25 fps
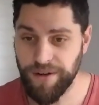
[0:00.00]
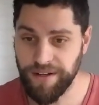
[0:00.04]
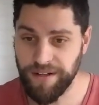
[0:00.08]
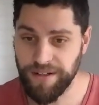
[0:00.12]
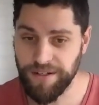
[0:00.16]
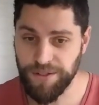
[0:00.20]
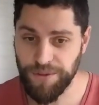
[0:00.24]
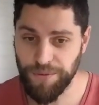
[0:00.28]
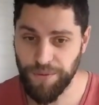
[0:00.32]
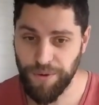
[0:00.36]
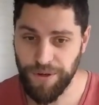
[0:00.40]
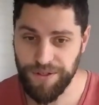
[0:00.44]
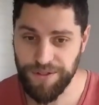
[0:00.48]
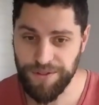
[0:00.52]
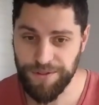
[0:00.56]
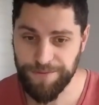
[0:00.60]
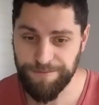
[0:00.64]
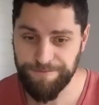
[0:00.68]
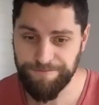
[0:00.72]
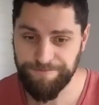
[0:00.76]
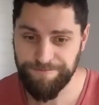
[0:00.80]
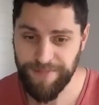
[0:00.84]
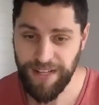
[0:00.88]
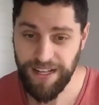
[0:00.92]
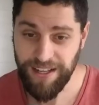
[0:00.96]
heading towards.
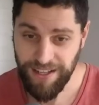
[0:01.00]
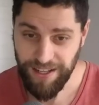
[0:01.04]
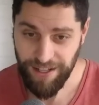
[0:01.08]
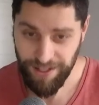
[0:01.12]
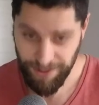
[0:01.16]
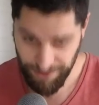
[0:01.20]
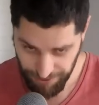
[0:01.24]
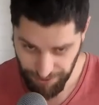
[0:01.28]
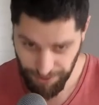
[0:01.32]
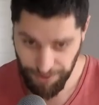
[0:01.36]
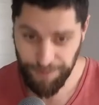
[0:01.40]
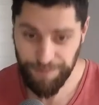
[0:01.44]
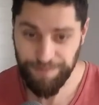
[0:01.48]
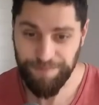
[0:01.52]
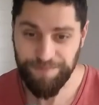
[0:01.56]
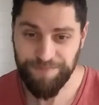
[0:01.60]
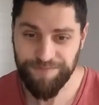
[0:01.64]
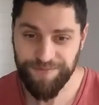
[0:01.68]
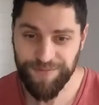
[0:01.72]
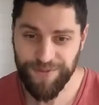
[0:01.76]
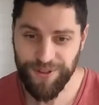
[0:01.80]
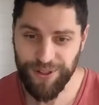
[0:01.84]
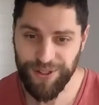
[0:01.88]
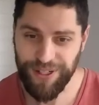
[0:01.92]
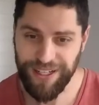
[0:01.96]
So
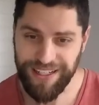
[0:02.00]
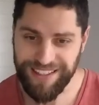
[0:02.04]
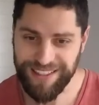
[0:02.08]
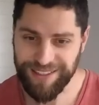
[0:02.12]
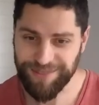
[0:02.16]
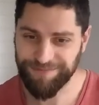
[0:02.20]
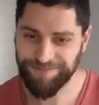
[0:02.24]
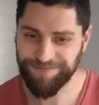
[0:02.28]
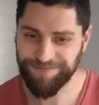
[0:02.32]
good luck.